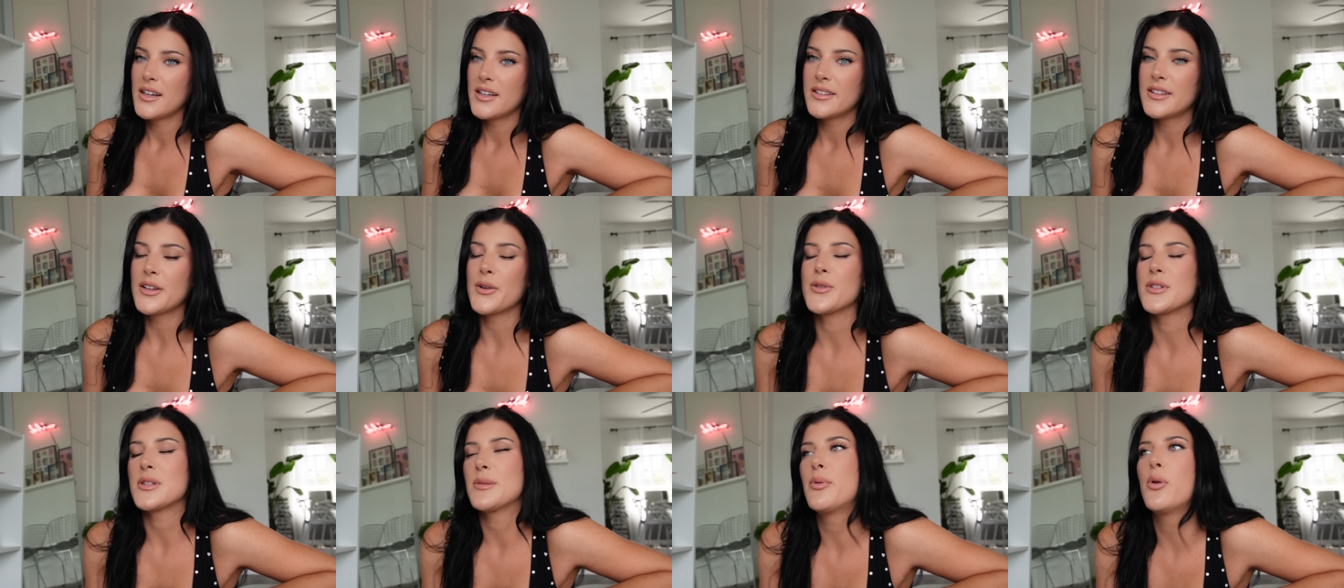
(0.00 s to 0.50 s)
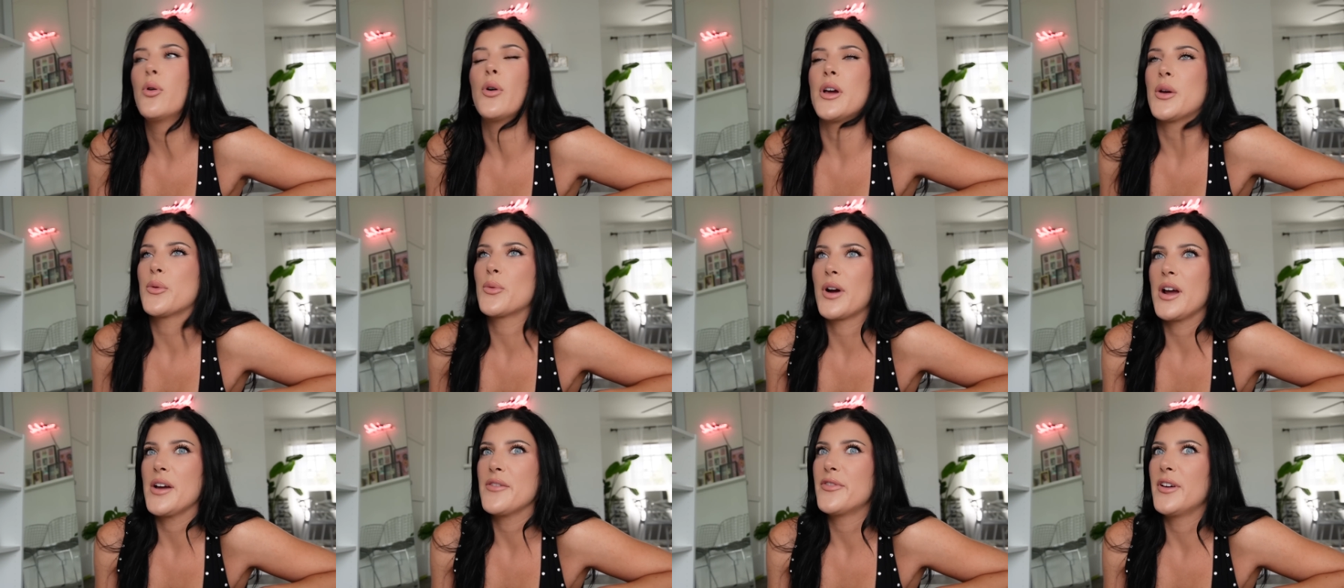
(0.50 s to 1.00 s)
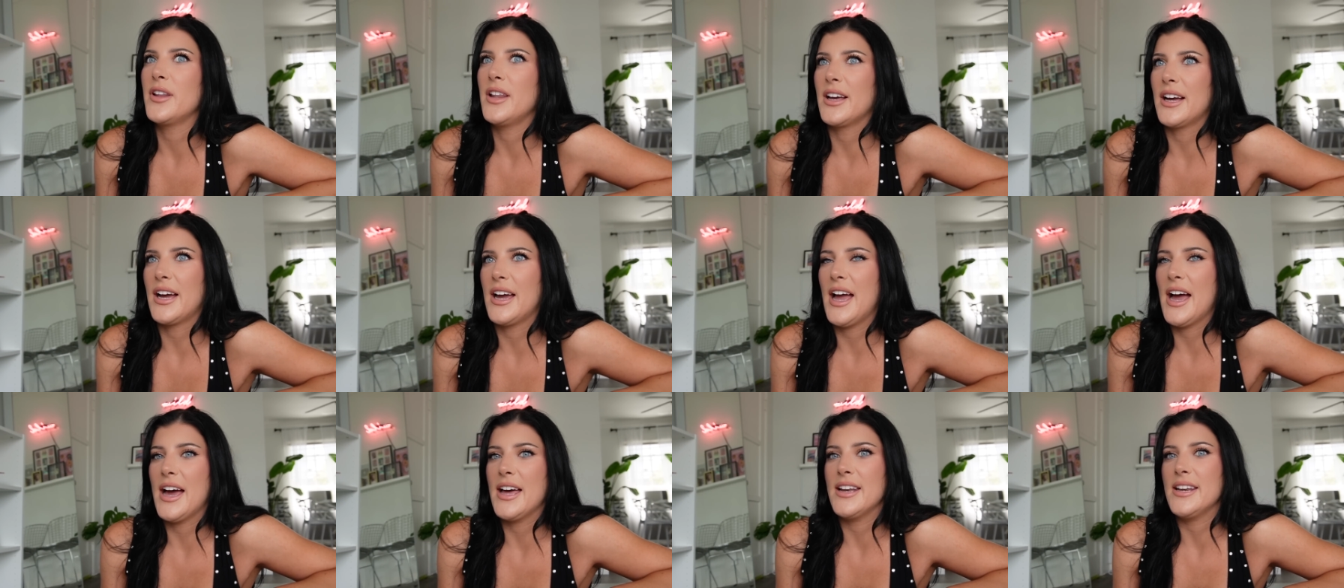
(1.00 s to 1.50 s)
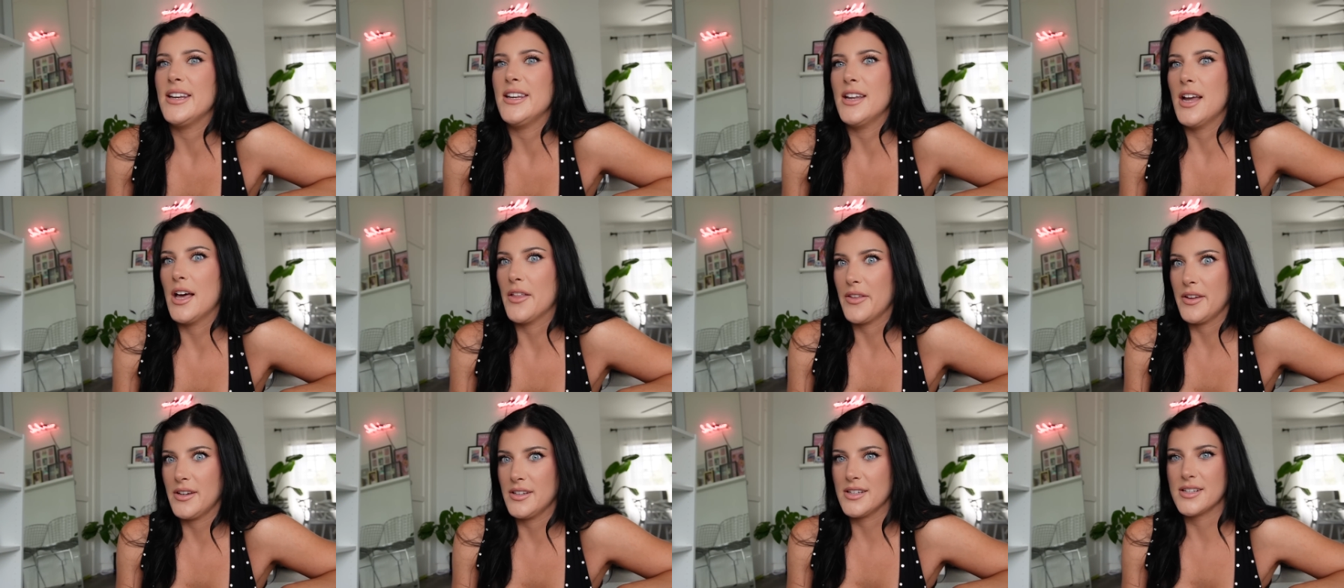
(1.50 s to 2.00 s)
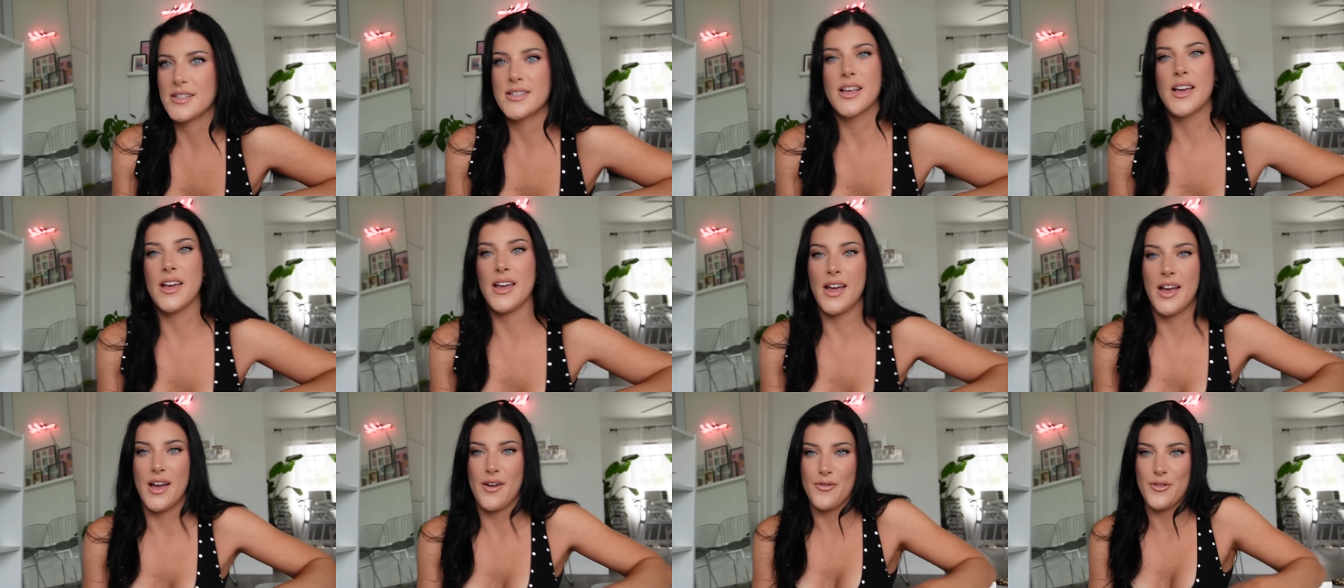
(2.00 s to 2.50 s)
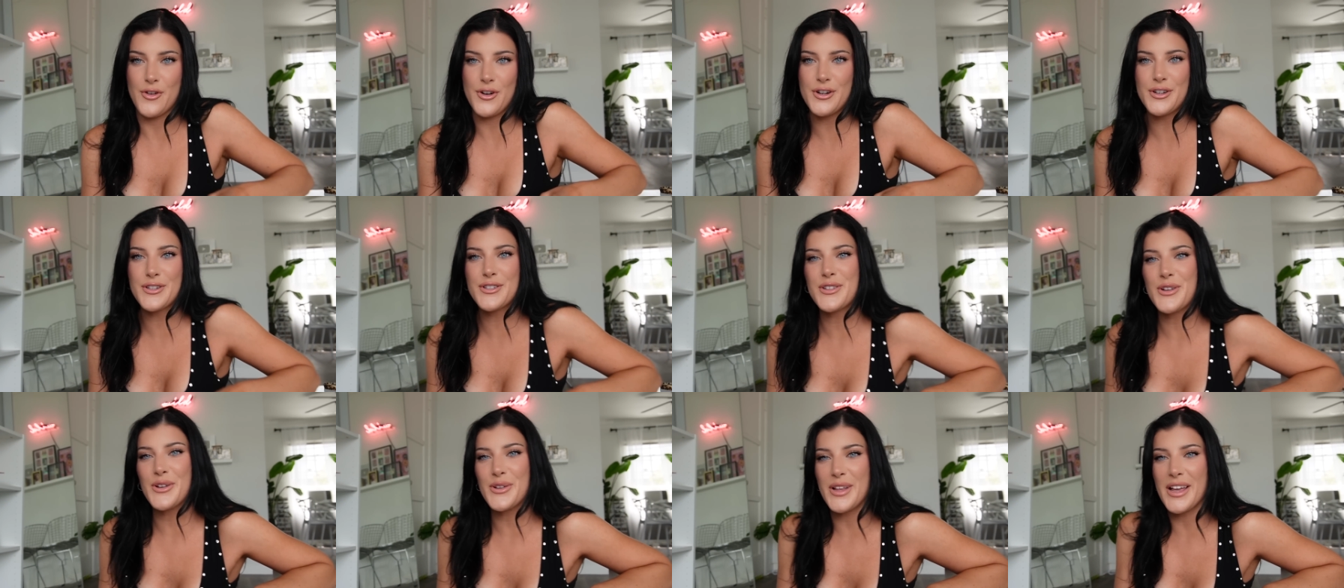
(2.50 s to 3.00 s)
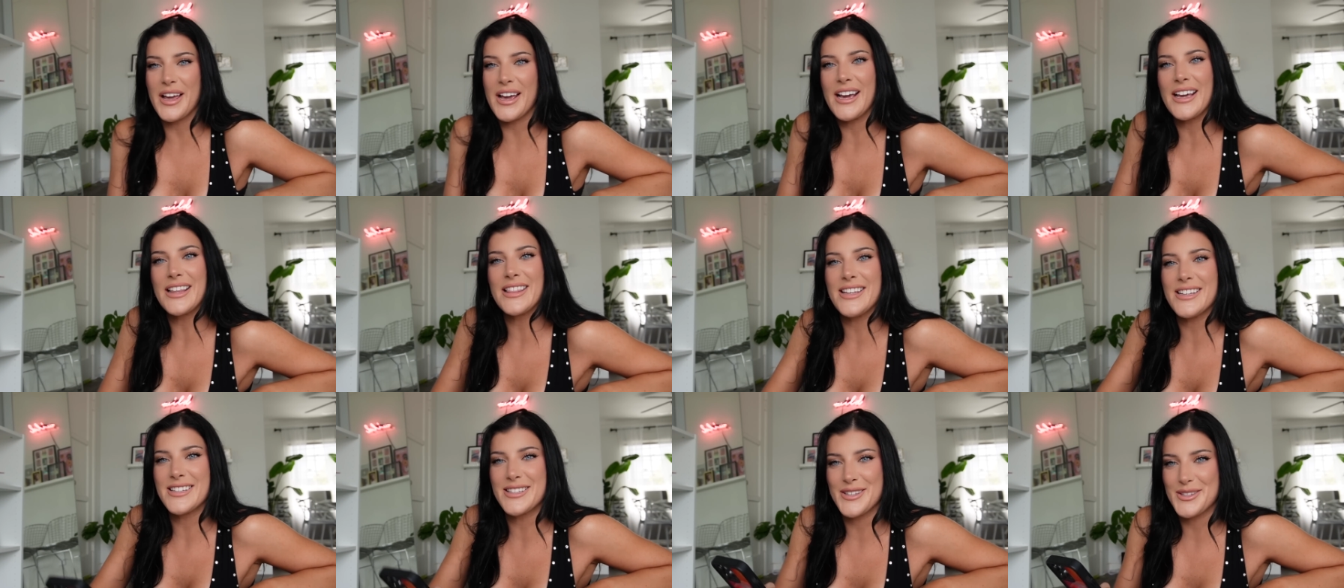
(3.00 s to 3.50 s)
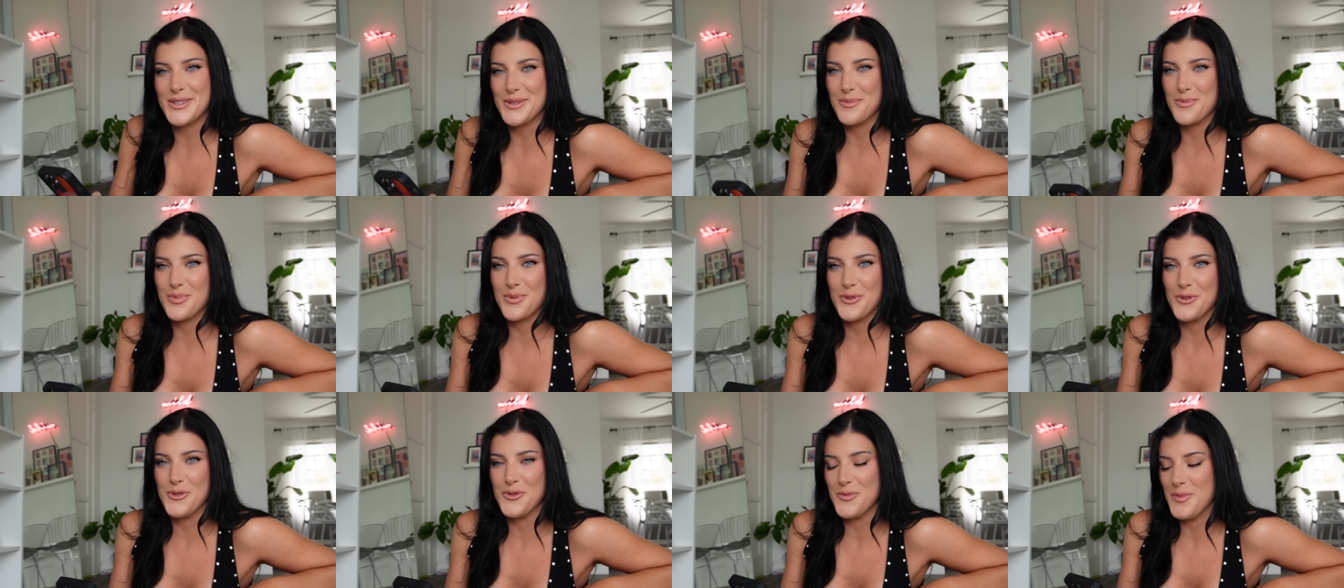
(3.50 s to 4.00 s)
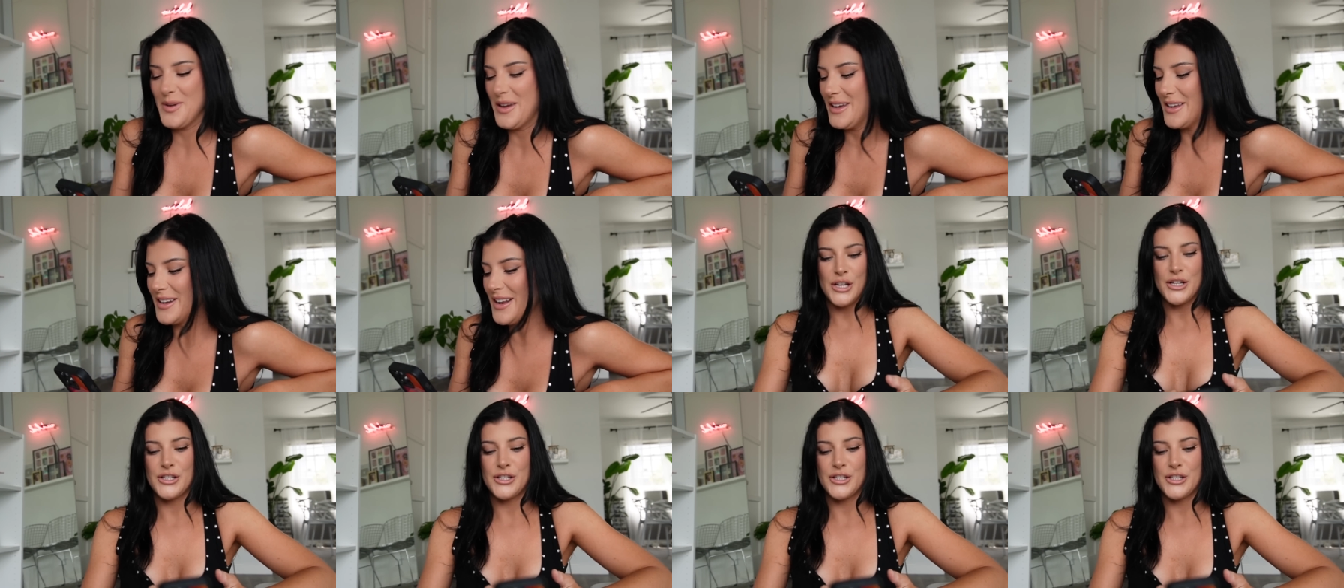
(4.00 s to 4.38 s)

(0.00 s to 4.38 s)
there was a point where I felt like I had nothing to say ever. So like this is improvement.